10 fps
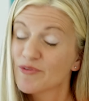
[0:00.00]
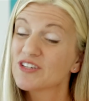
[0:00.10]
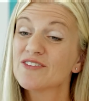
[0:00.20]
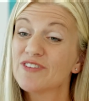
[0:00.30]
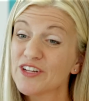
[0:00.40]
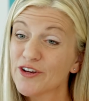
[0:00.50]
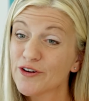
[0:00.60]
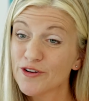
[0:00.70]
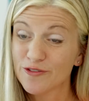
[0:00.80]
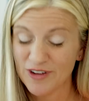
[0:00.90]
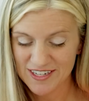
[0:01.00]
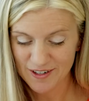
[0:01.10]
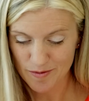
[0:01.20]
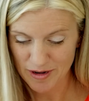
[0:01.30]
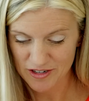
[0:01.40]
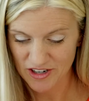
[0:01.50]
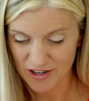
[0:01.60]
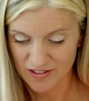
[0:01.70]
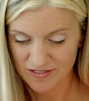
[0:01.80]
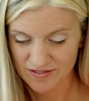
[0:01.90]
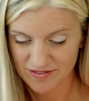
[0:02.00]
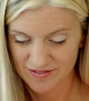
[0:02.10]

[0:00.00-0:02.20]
which is a video you'll find here on my channel.